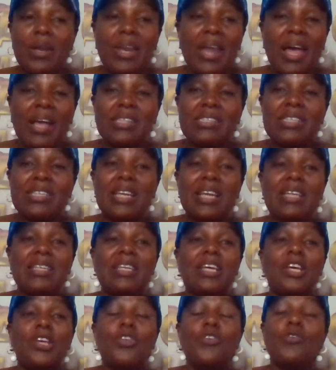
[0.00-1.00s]
an
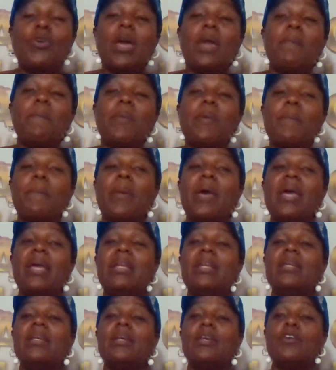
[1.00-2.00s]
accident. You can be
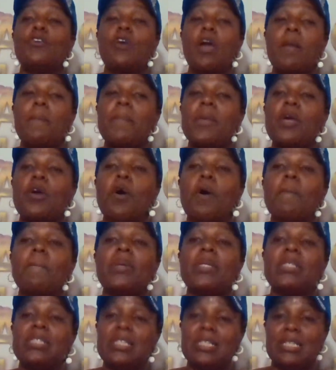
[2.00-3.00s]
paid, you can be
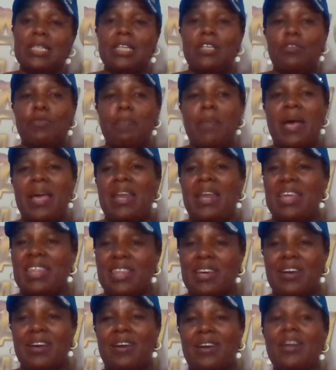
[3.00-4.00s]
compensated to buy
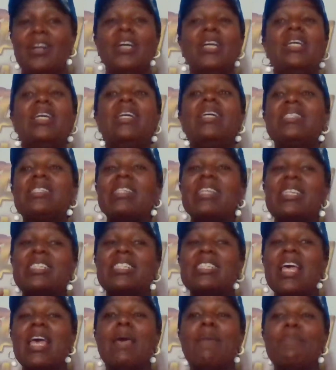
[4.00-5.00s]
another car. It's the
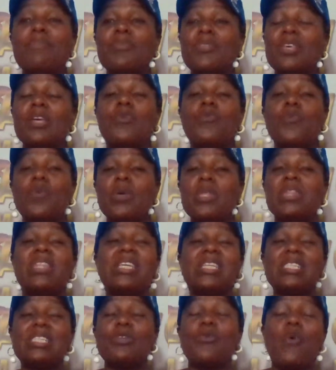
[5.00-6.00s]
same thing with
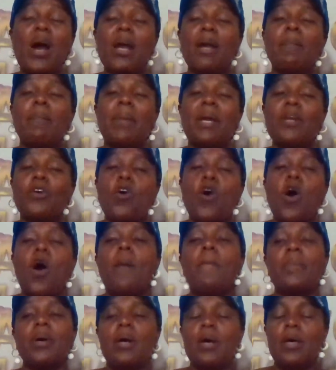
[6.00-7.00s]
this workman
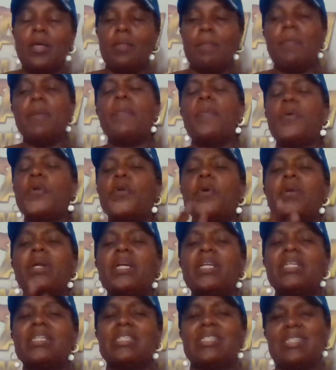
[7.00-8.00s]
comp. People don't
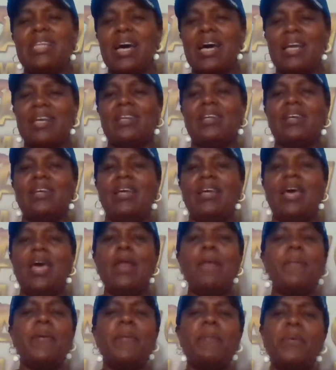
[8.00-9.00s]
understand,
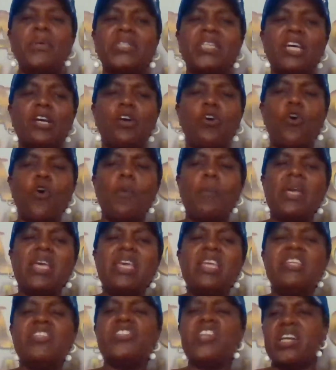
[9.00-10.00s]
and people take home
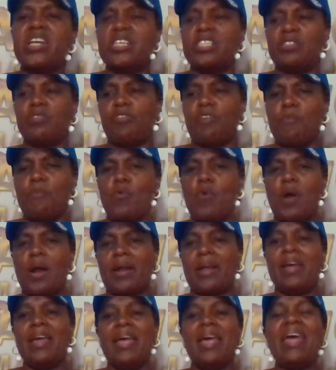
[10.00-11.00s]
injuries from
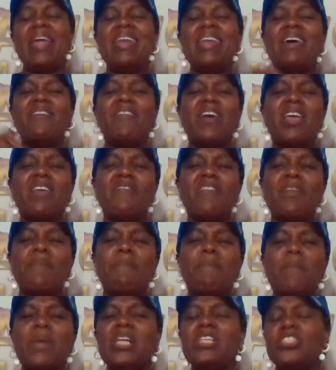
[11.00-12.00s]
work and never
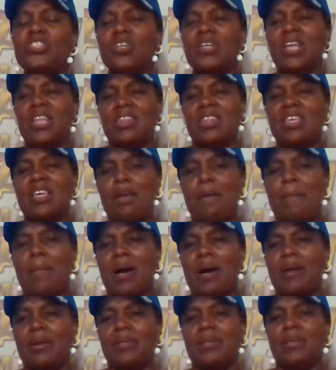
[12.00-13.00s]
even mention a thing
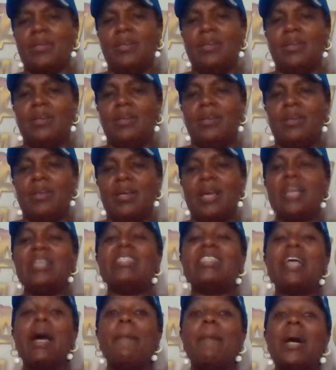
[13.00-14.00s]
about it. And
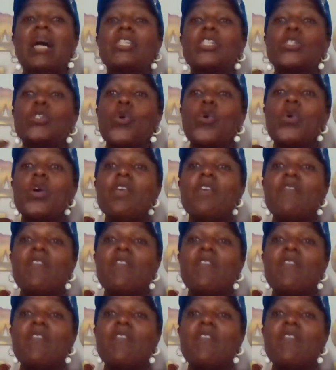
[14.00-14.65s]
some are so